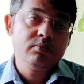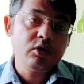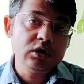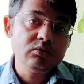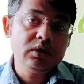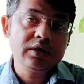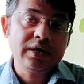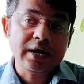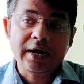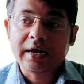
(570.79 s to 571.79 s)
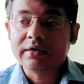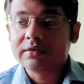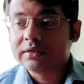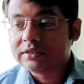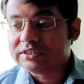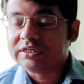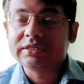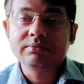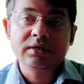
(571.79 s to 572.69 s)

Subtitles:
molecular and genetic